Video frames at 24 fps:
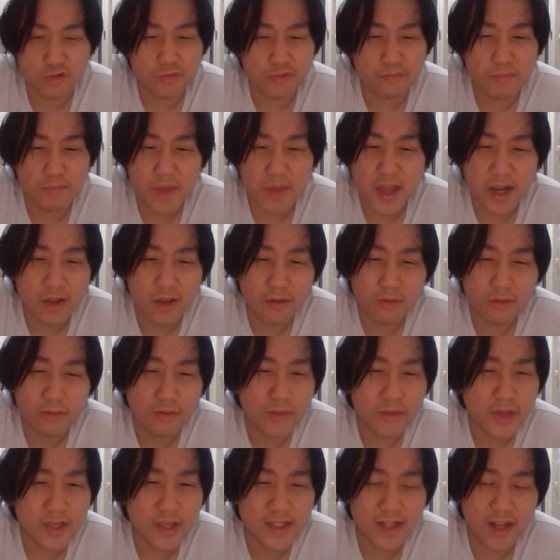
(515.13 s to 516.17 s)
menial
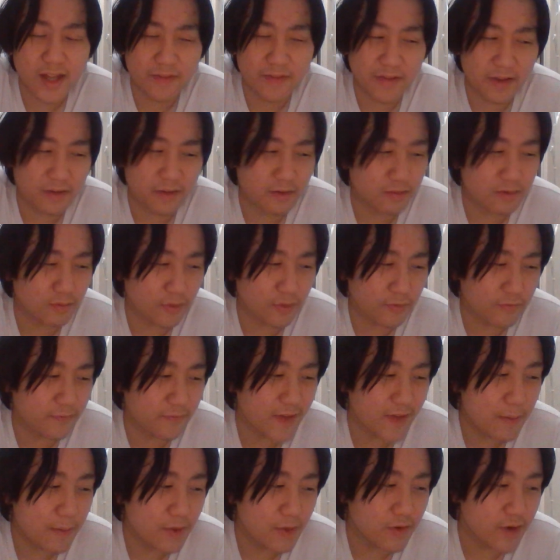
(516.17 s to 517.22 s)
things in life, like
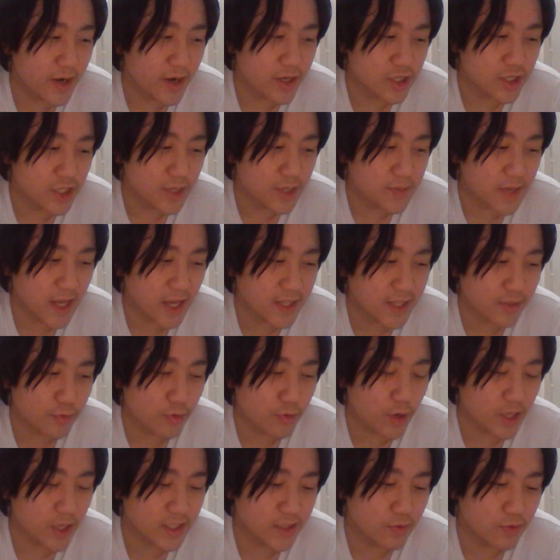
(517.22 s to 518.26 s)
family relationships. I see
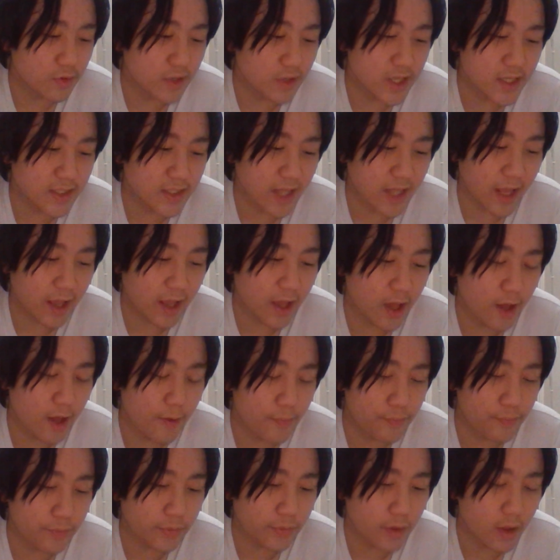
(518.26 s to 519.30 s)
I see all of this. Like
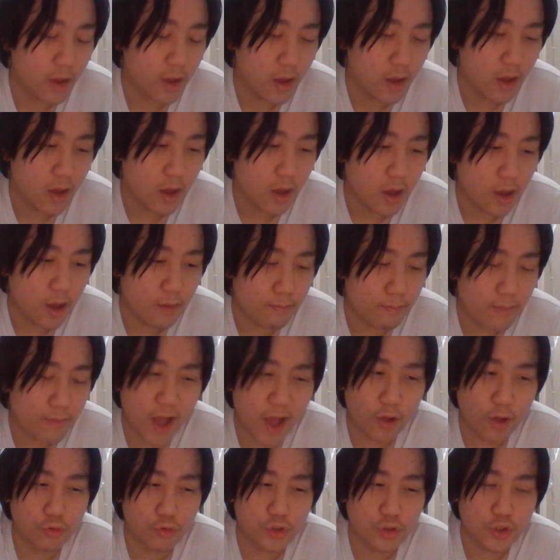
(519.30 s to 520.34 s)
um,
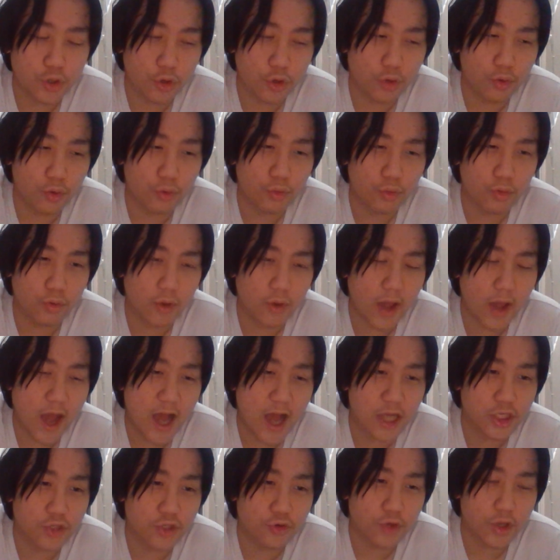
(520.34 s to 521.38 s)
Michael Teo
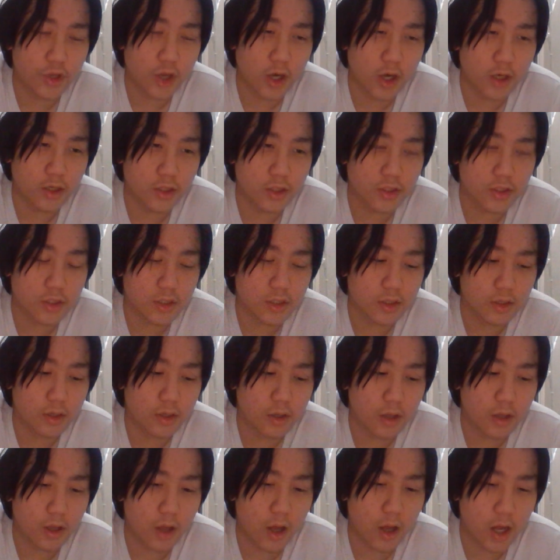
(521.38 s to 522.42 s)
Astrid Young's
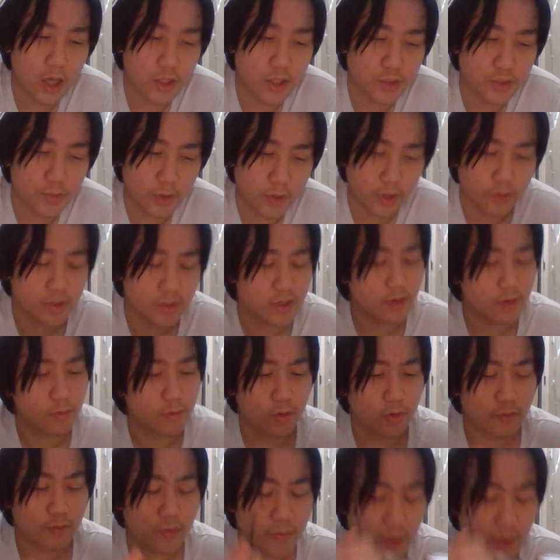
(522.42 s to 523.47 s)
husband. What, what